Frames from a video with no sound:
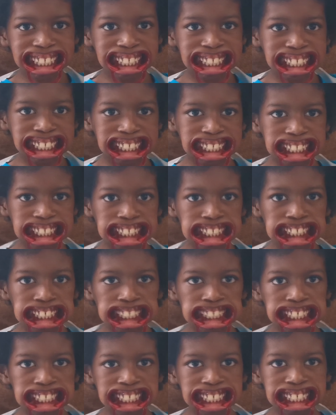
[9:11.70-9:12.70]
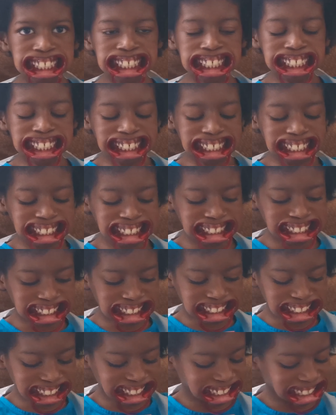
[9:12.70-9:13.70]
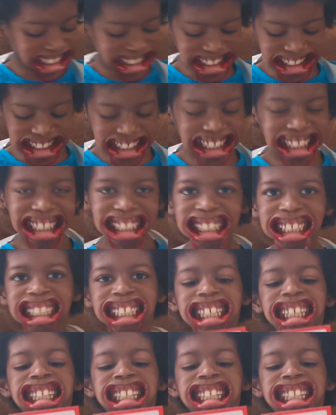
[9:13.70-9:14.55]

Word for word: 7 Eleven. No. Go on.